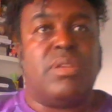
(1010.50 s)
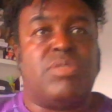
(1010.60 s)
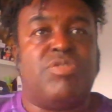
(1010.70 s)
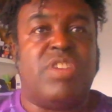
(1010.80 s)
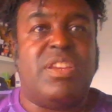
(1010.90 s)
It's
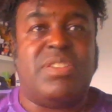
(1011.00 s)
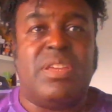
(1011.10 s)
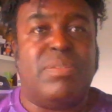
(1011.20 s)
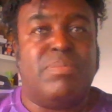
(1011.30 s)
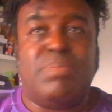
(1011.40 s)

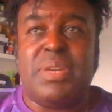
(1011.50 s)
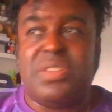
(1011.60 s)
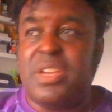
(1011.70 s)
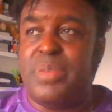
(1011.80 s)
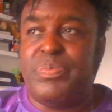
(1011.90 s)
crazy, but
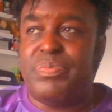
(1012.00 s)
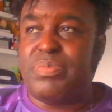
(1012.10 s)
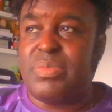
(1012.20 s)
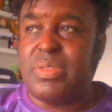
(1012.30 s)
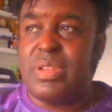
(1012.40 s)
I don't
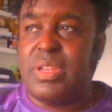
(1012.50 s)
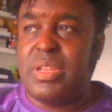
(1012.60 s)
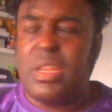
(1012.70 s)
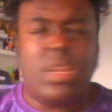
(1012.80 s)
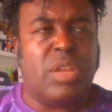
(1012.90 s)

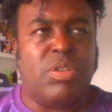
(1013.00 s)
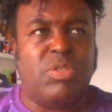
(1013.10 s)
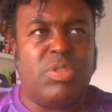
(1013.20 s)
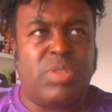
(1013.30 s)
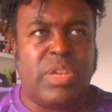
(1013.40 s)
know.
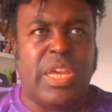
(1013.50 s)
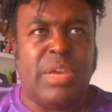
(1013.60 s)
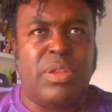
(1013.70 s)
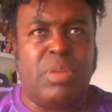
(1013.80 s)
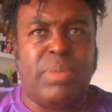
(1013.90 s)

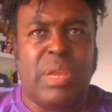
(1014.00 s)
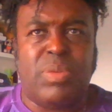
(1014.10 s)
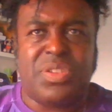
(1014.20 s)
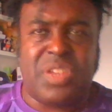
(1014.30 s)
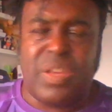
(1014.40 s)
Ndombele
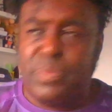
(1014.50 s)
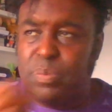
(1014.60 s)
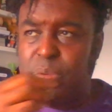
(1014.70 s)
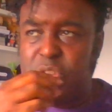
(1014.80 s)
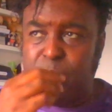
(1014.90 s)
was
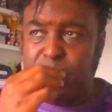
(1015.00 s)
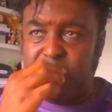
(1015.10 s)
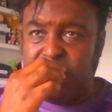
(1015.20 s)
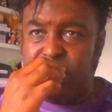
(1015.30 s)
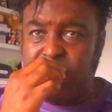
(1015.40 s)
purchased
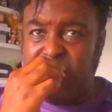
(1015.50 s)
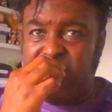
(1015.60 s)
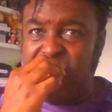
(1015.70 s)
by